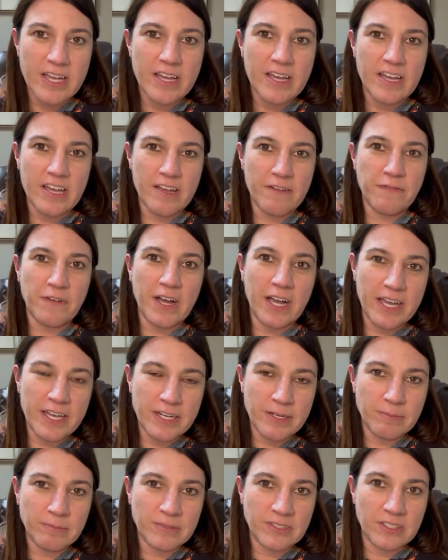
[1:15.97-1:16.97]
If
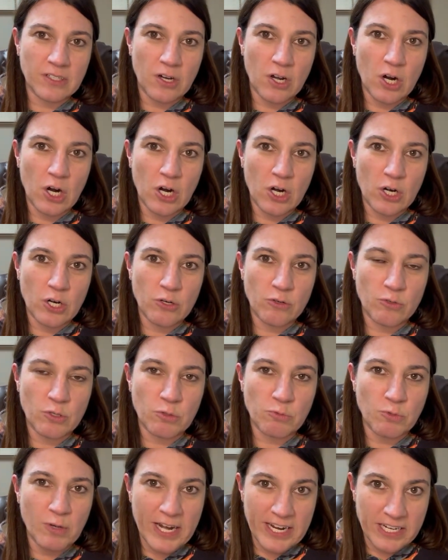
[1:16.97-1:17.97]
items
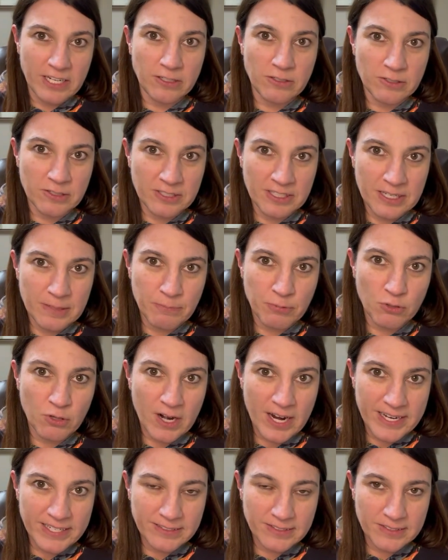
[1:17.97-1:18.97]
are regularly
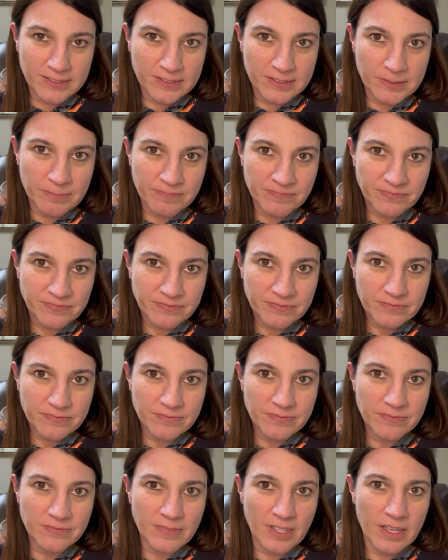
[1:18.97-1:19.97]
priced,
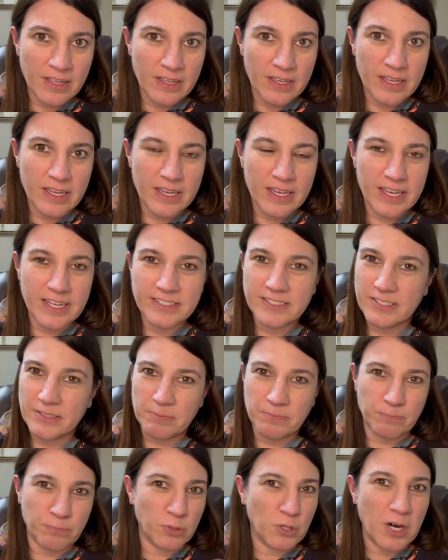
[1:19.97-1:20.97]
it's
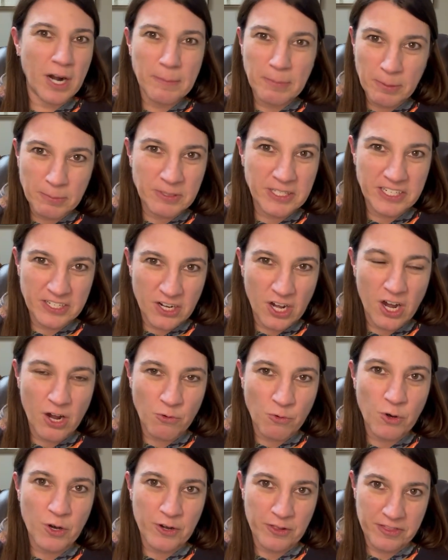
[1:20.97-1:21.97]
probably not
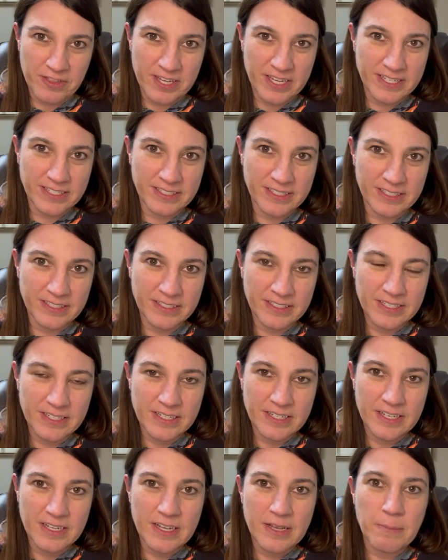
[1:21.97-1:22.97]
worth it.
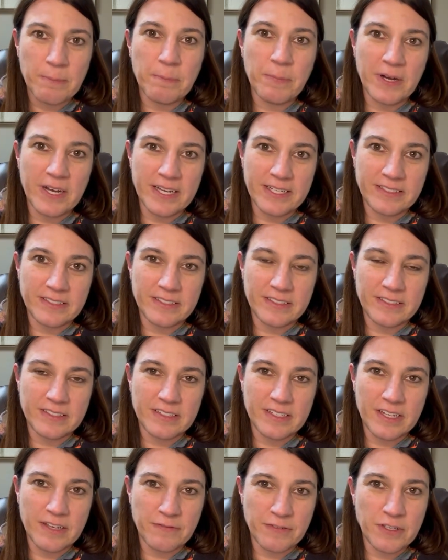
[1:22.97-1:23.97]
But
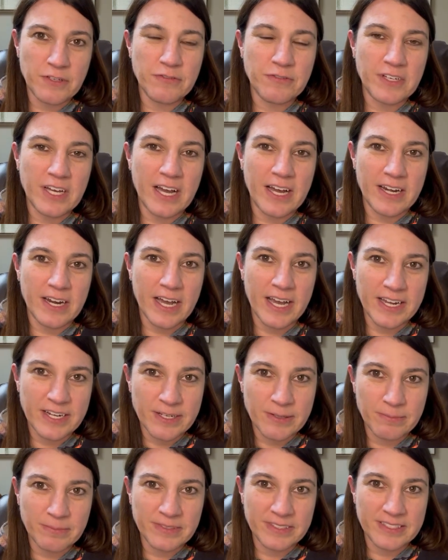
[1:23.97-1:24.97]
if you've got
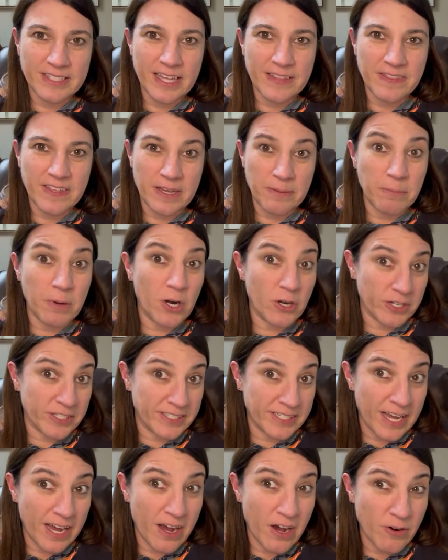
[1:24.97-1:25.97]
items that they mark
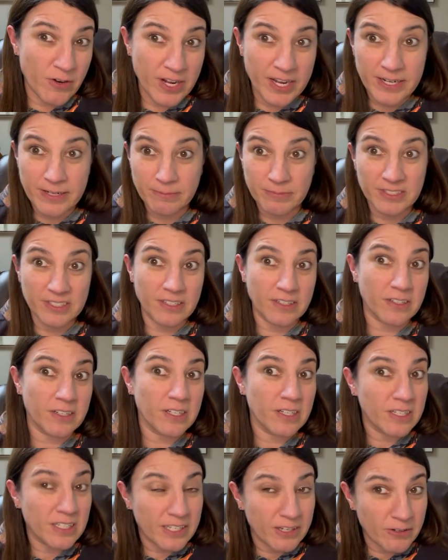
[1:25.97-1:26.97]
down, items on
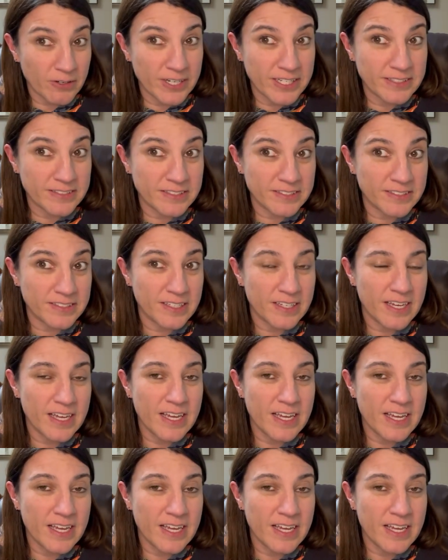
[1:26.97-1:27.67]
clearance,